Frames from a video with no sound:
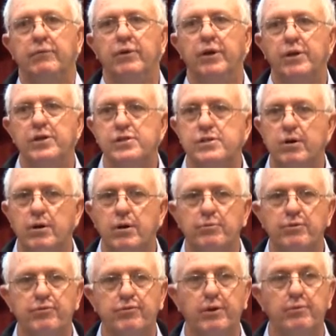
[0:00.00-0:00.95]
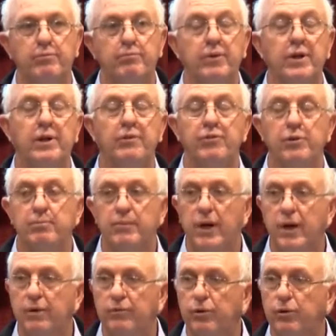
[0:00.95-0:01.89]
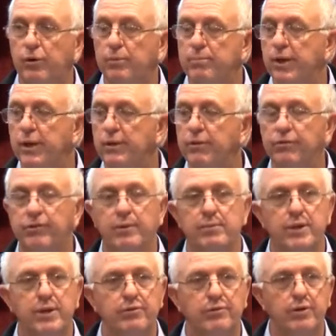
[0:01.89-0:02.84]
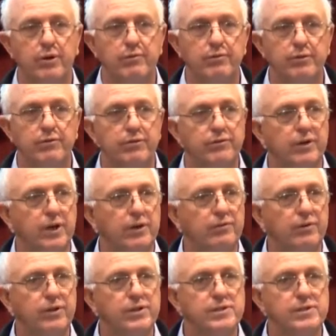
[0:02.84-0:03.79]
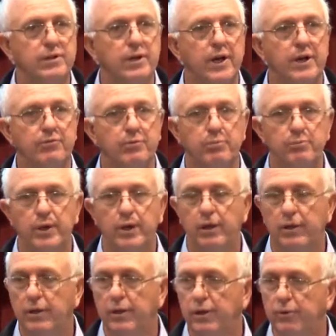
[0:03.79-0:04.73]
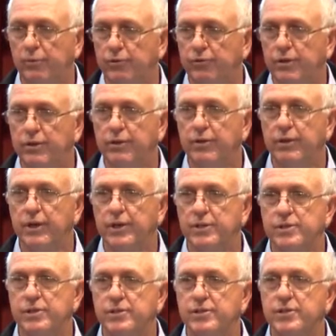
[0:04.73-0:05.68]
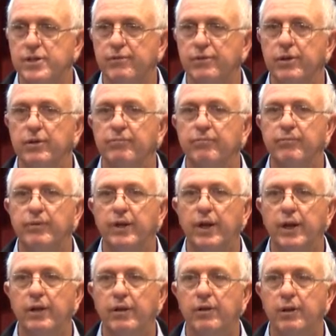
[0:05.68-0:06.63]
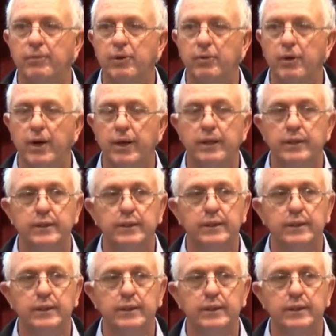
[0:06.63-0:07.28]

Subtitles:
various times. And many of you may have already been to some of those conferences over east. The last one we held here was in 2007 down at UWA. It